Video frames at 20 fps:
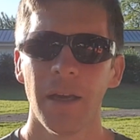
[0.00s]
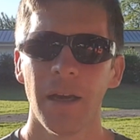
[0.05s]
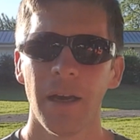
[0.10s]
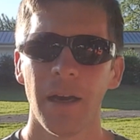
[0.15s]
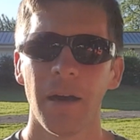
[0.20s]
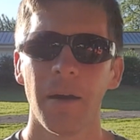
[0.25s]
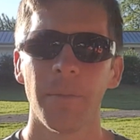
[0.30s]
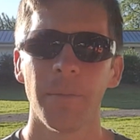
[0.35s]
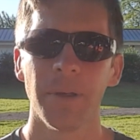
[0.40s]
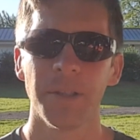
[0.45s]

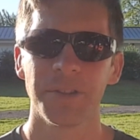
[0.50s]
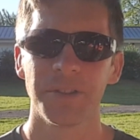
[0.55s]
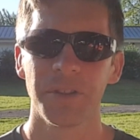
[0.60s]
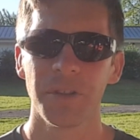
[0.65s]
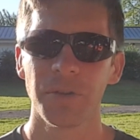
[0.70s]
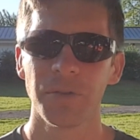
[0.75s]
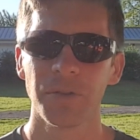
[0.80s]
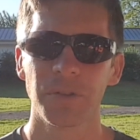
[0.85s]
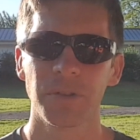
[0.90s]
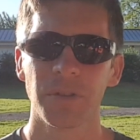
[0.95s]
um, it's
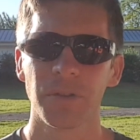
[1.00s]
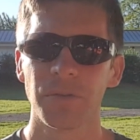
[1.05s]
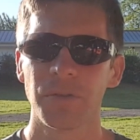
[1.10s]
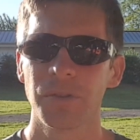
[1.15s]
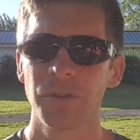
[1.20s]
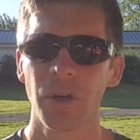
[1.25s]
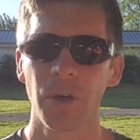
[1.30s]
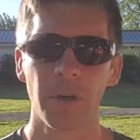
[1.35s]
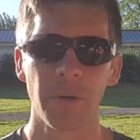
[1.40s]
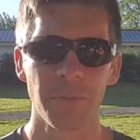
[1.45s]
due to
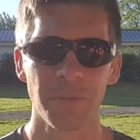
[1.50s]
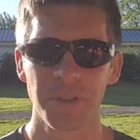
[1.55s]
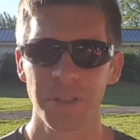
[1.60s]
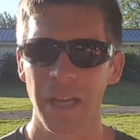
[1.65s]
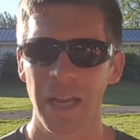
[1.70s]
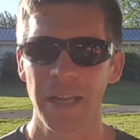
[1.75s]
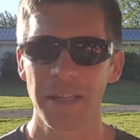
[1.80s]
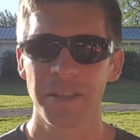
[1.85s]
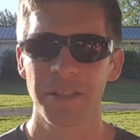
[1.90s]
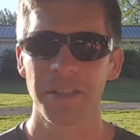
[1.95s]

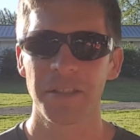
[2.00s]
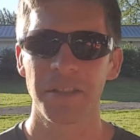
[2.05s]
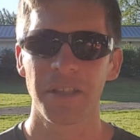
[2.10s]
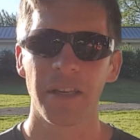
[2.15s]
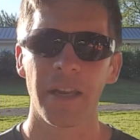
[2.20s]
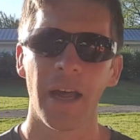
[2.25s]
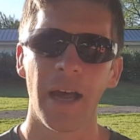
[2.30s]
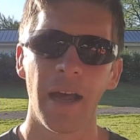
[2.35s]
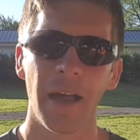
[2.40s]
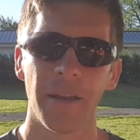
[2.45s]
circumstances
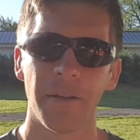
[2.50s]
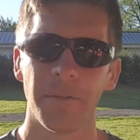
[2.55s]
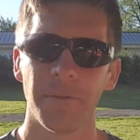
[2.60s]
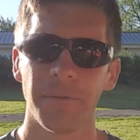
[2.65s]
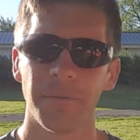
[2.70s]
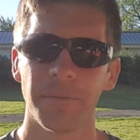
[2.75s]
and not